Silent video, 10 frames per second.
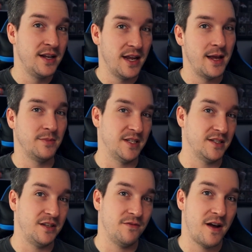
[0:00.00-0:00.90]

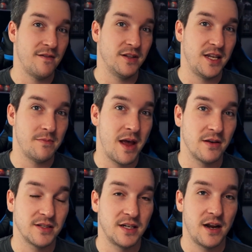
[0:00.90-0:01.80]
M65 Elite
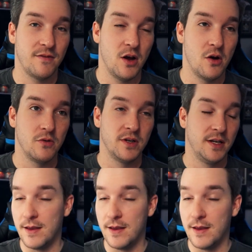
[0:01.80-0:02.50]
mouse that I've owned.